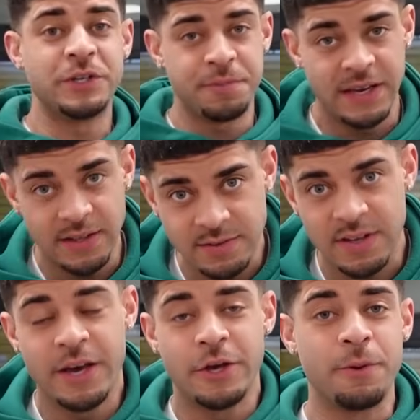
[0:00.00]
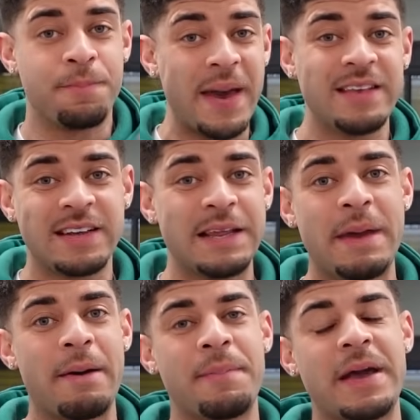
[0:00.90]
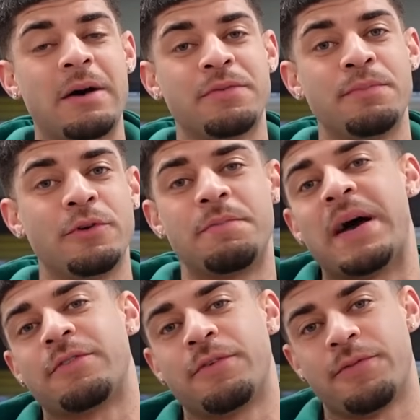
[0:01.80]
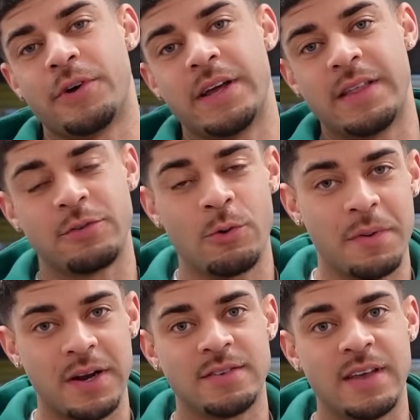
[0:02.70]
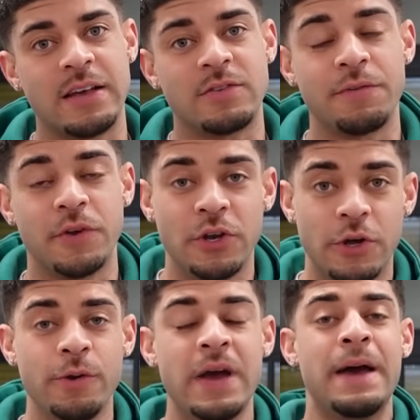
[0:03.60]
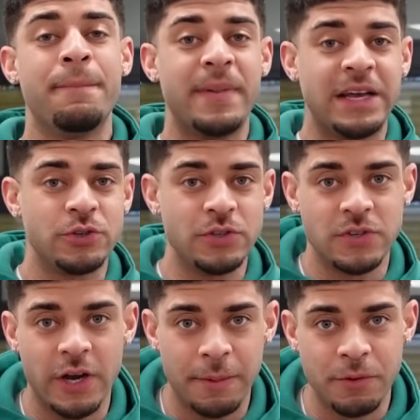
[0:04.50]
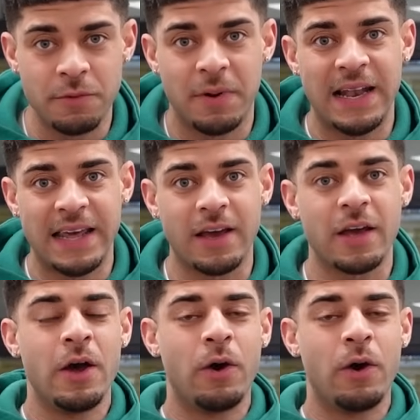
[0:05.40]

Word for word: which means you'll basically be able to pick up some booster packs for free. That's all I'm gonna say. So if you're new, make sure you sign up using my link